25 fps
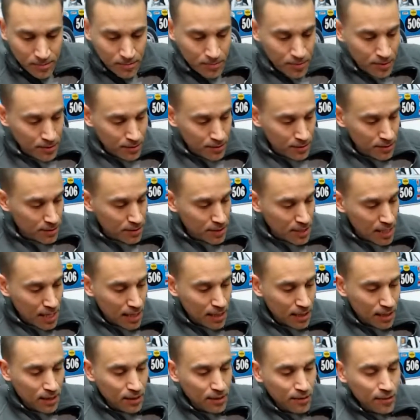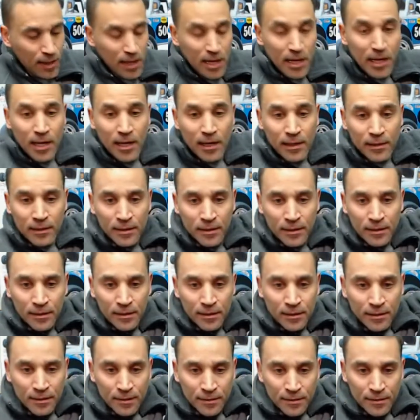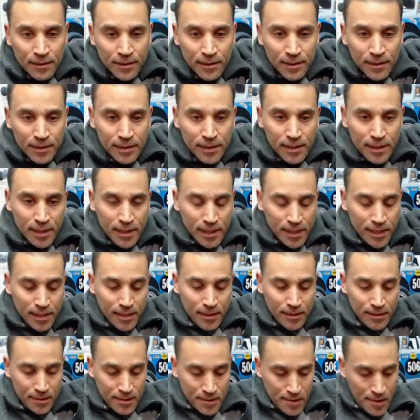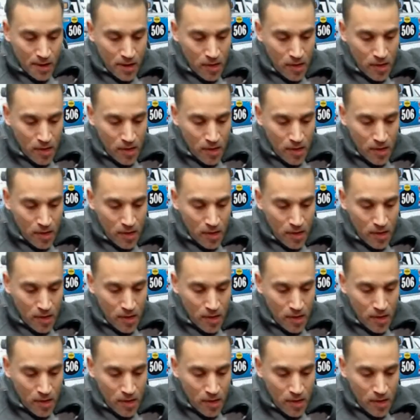beauty's got to go on right there.